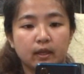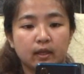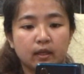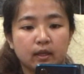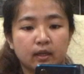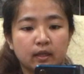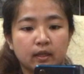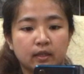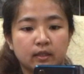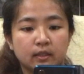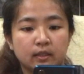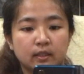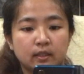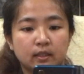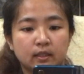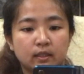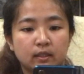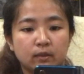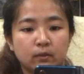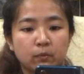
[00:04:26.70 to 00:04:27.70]
and
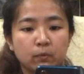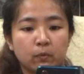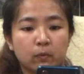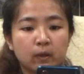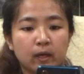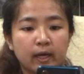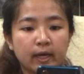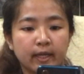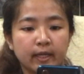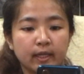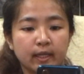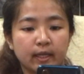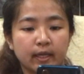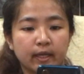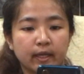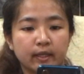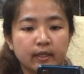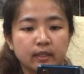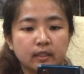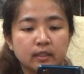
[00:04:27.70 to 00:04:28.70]
the wide
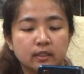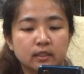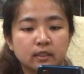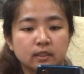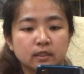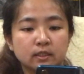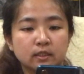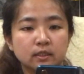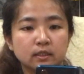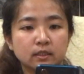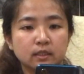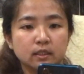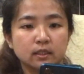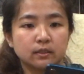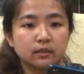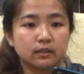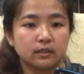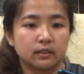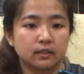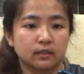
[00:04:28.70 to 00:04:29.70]
angle
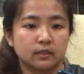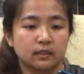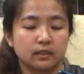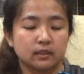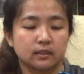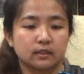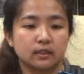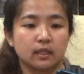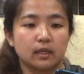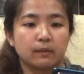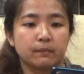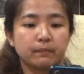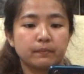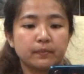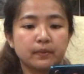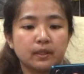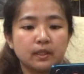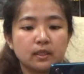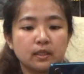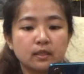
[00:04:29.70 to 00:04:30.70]
is up
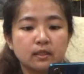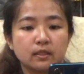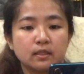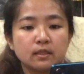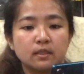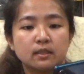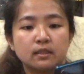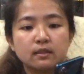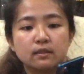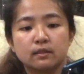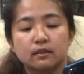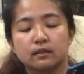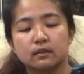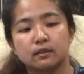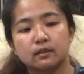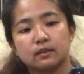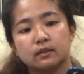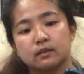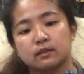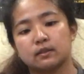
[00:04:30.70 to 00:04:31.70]
here.
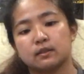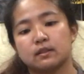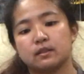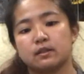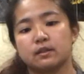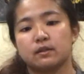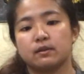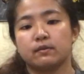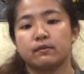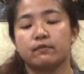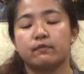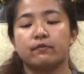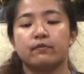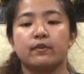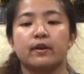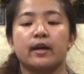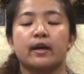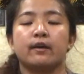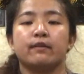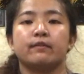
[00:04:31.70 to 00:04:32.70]

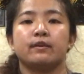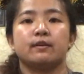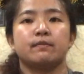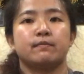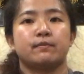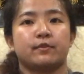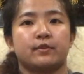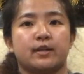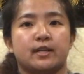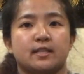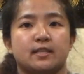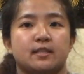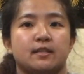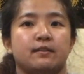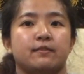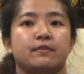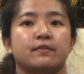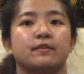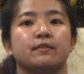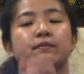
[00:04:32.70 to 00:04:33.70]
Very
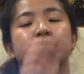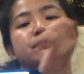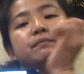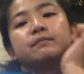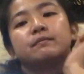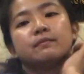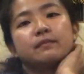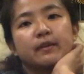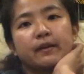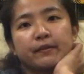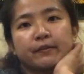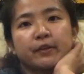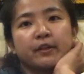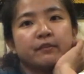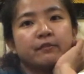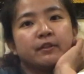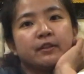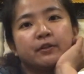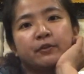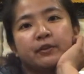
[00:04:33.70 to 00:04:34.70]
impressive. I'm not
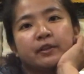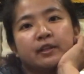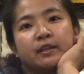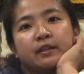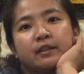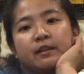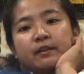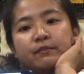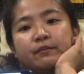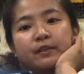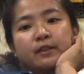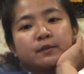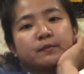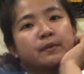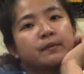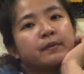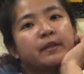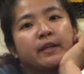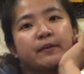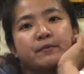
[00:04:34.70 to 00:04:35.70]
even holding it that far, it's
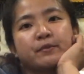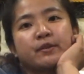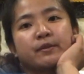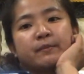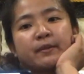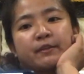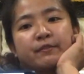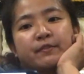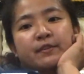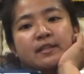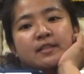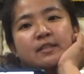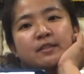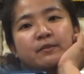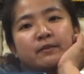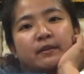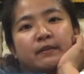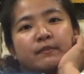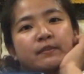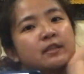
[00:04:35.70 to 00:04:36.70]
probably capturing my face as
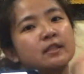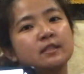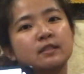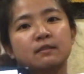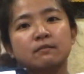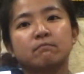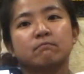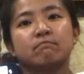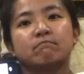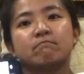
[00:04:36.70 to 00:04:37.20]
well. Just